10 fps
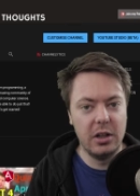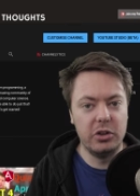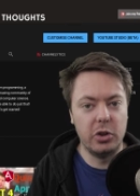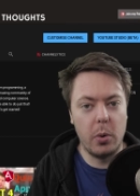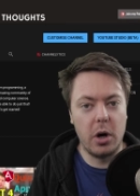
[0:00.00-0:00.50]

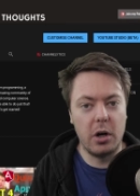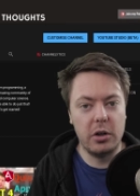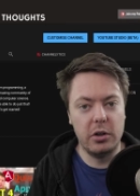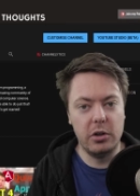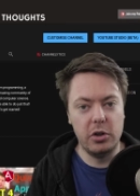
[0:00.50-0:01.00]
So our
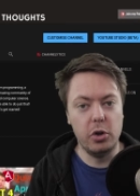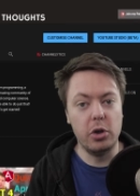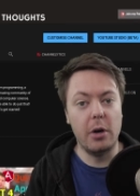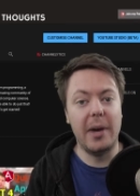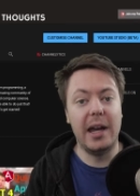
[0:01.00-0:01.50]
new
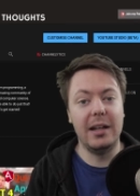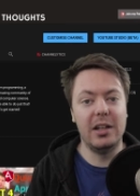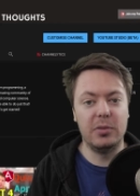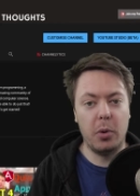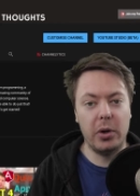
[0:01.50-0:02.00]
domain
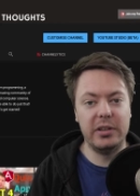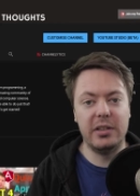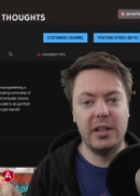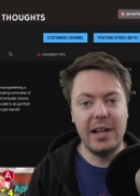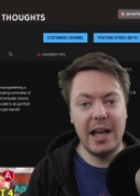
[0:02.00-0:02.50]
is
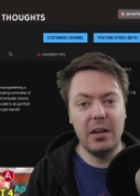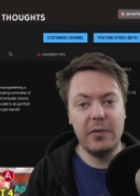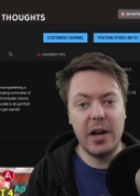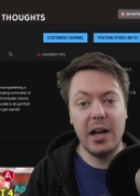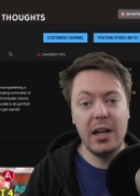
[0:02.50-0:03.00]
pointed at
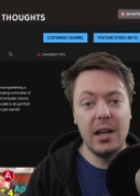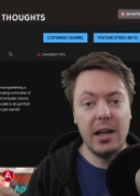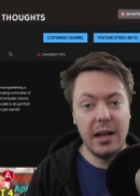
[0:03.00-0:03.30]
Netlify,